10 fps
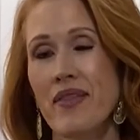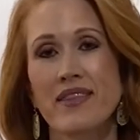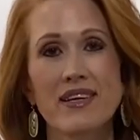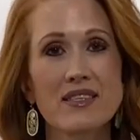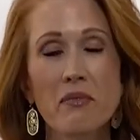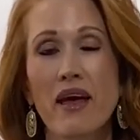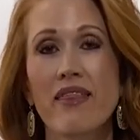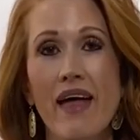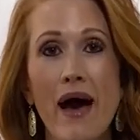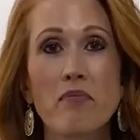Doesn't make
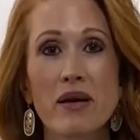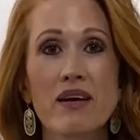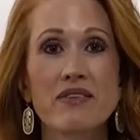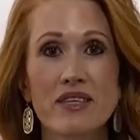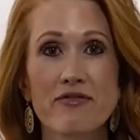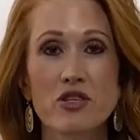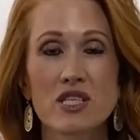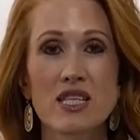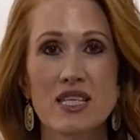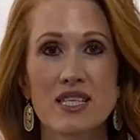that big of a difference
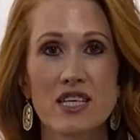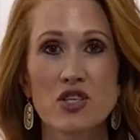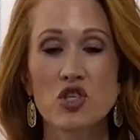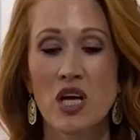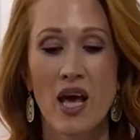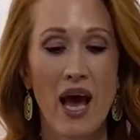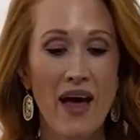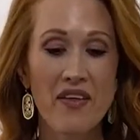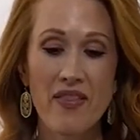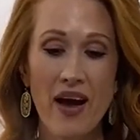in the dish.
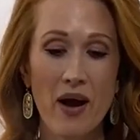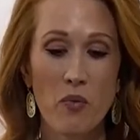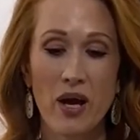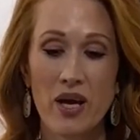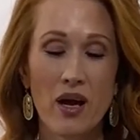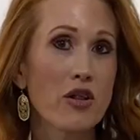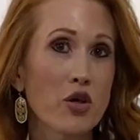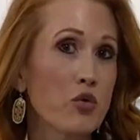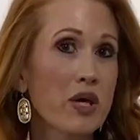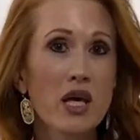And then that way, all you
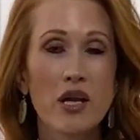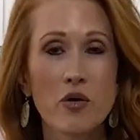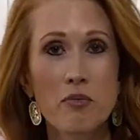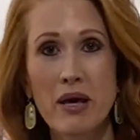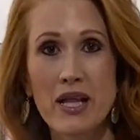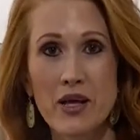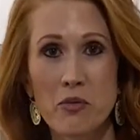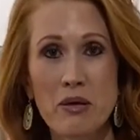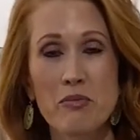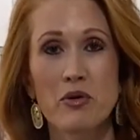keto and paleo
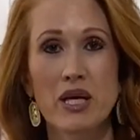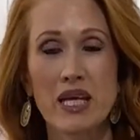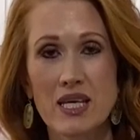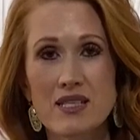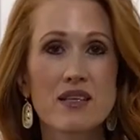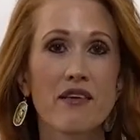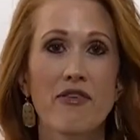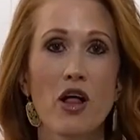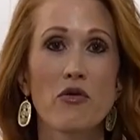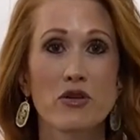people can easily
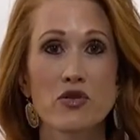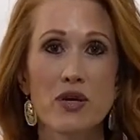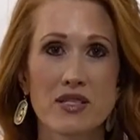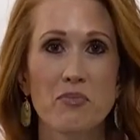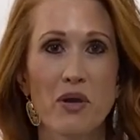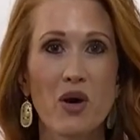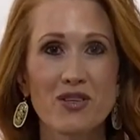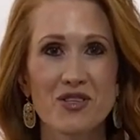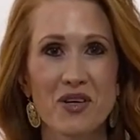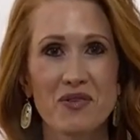follow this recipe
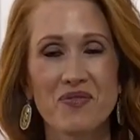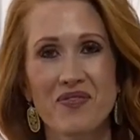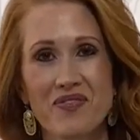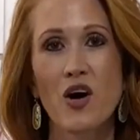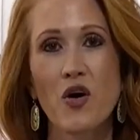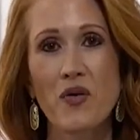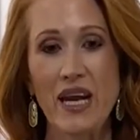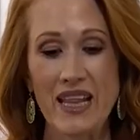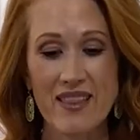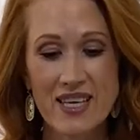also.
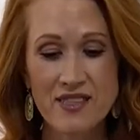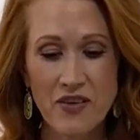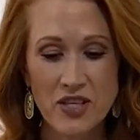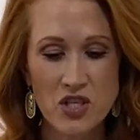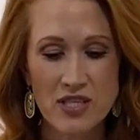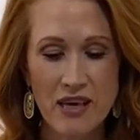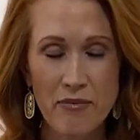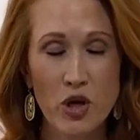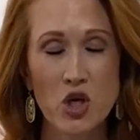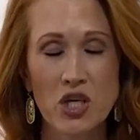Alrighty, these veggies have
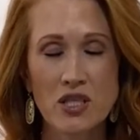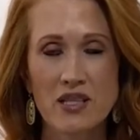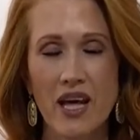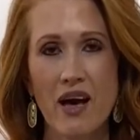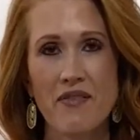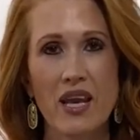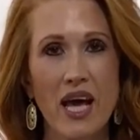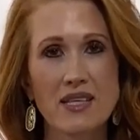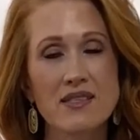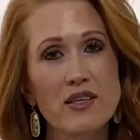been cooked. They have a
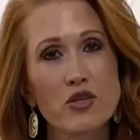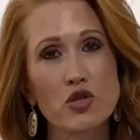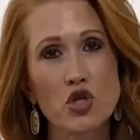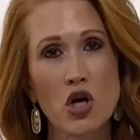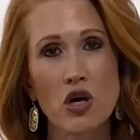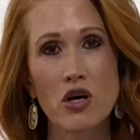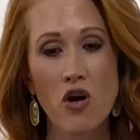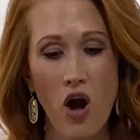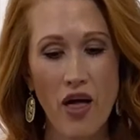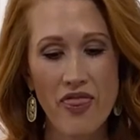nice little char
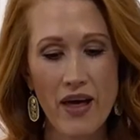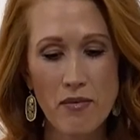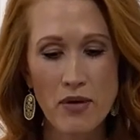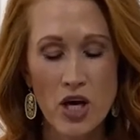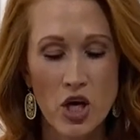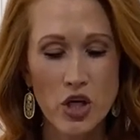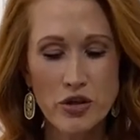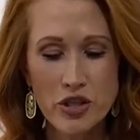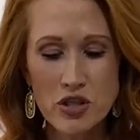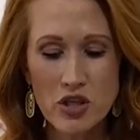on them. You're
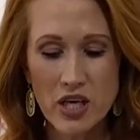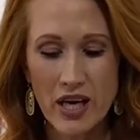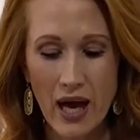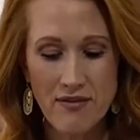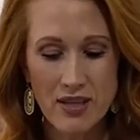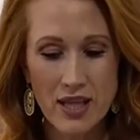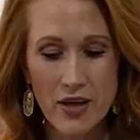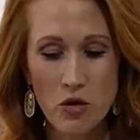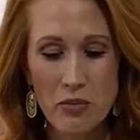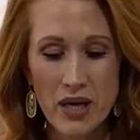just looking to have a
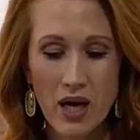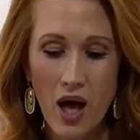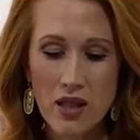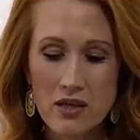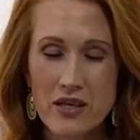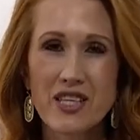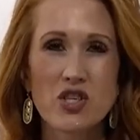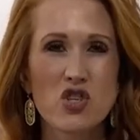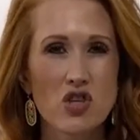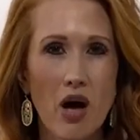little bit of color and to
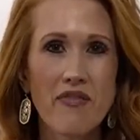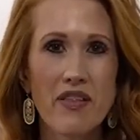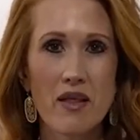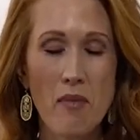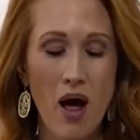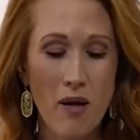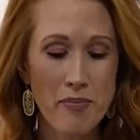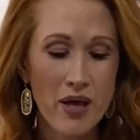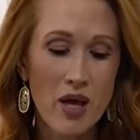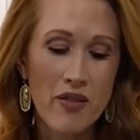soften them up.
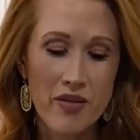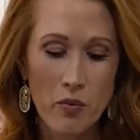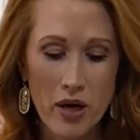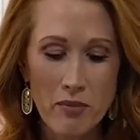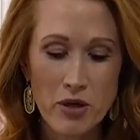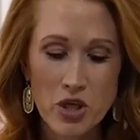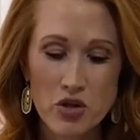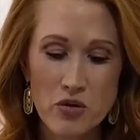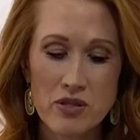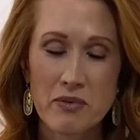Then what I'm gonna do
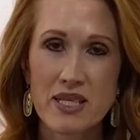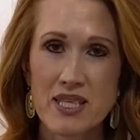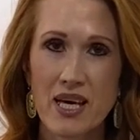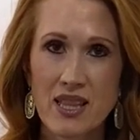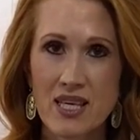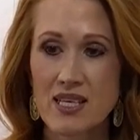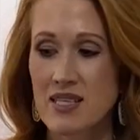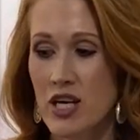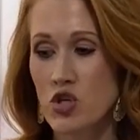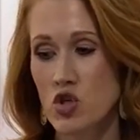is I'm gonna take this
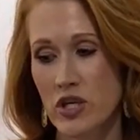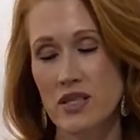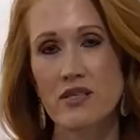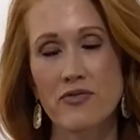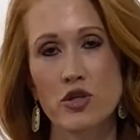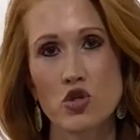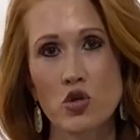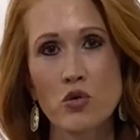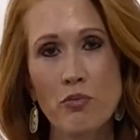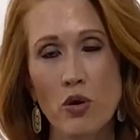and transfer it
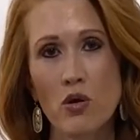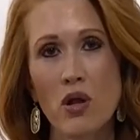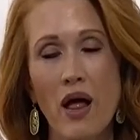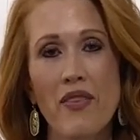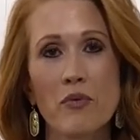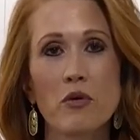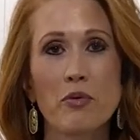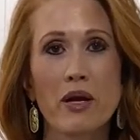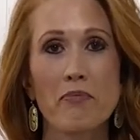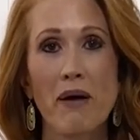to a bowl, and then we'll
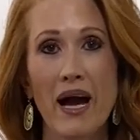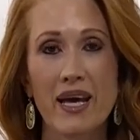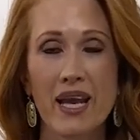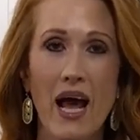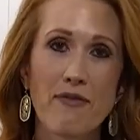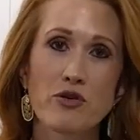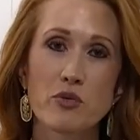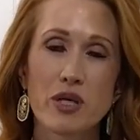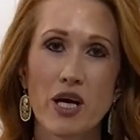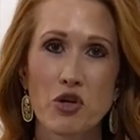put it back in after
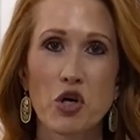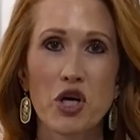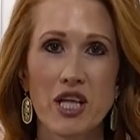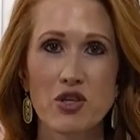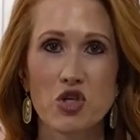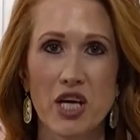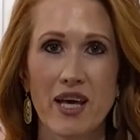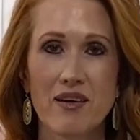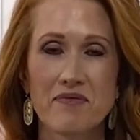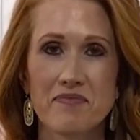we're done cooking the
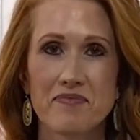chicken.